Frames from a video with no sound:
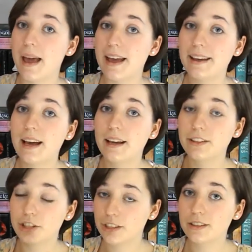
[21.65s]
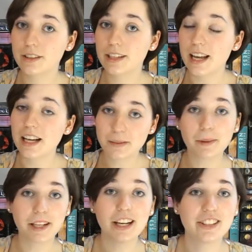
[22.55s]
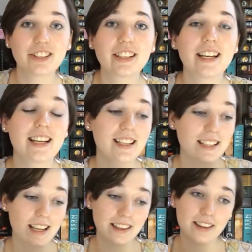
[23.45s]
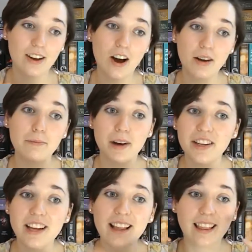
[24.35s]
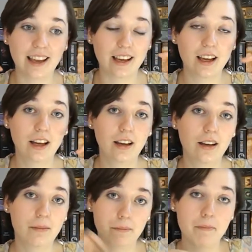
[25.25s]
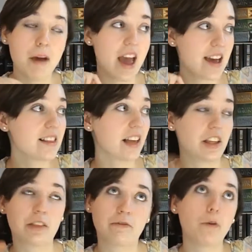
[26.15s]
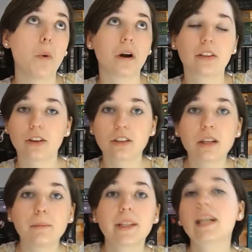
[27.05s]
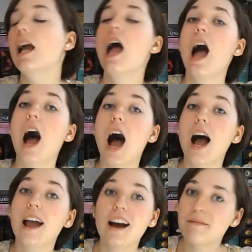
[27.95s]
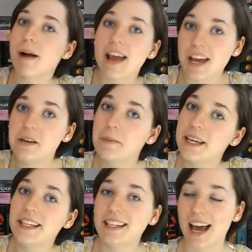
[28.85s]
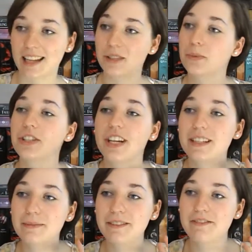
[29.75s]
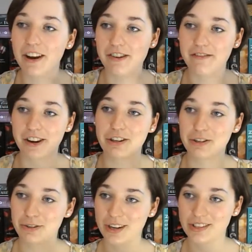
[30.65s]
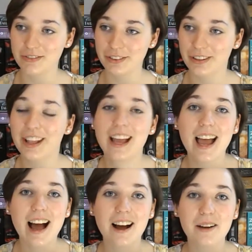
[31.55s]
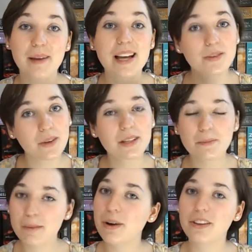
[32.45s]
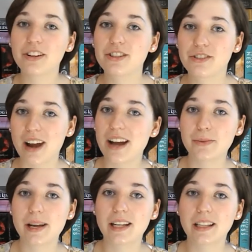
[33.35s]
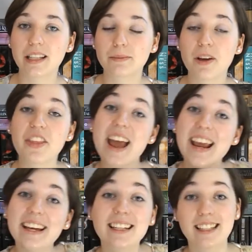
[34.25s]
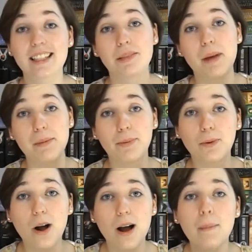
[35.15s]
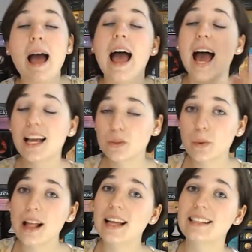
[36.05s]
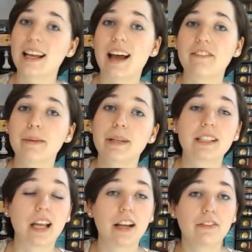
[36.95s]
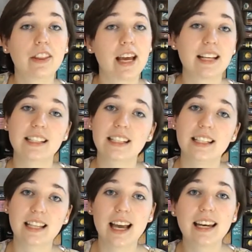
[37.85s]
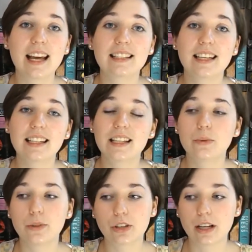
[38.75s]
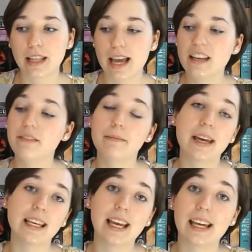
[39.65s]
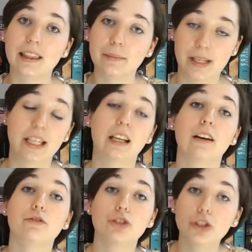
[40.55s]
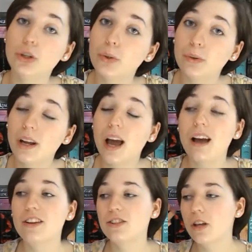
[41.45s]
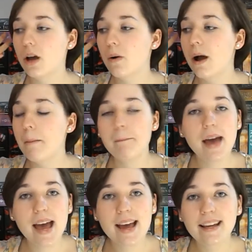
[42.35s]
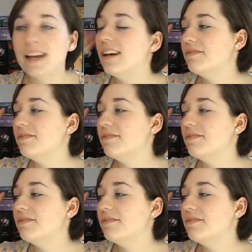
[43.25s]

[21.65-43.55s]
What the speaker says: May, just an explanation, is on Monday, like May, like 4th or something, I have my AP test, which has been very, very stressful. As well as my brother is graduating this month, and it is my prom, as well as I have to be studying for the ACTs and SATs, which are at the end of May and the beginning of June. So May